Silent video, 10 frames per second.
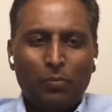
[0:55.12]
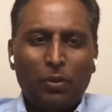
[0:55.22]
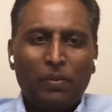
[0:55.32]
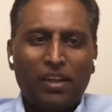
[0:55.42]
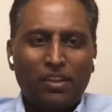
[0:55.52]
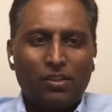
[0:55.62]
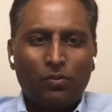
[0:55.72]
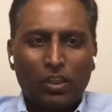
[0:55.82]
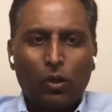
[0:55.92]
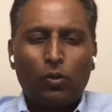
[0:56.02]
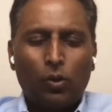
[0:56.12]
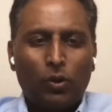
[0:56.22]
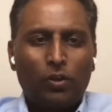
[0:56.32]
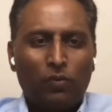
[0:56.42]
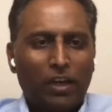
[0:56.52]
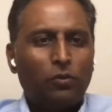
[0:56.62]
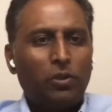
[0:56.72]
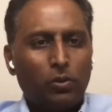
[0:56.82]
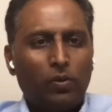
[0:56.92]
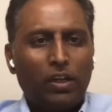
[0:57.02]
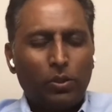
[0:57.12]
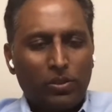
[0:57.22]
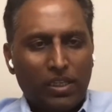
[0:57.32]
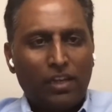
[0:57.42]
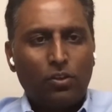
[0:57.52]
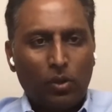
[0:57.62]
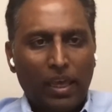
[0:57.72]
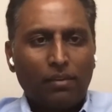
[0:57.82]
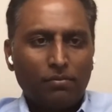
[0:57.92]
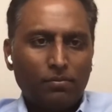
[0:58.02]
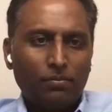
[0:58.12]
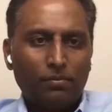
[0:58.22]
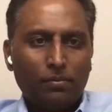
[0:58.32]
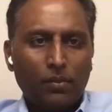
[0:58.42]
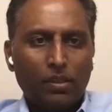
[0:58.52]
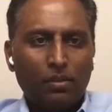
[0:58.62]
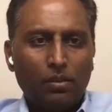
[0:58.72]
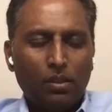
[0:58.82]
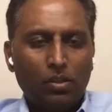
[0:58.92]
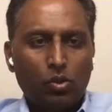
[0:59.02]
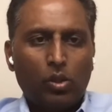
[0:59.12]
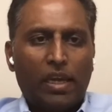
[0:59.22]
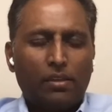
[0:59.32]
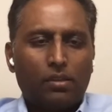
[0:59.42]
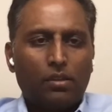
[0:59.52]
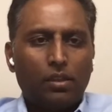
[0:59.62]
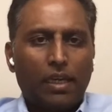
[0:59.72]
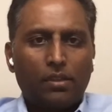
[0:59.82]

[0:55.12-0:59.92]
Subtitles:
implementation without knowing where do you stand today. So that's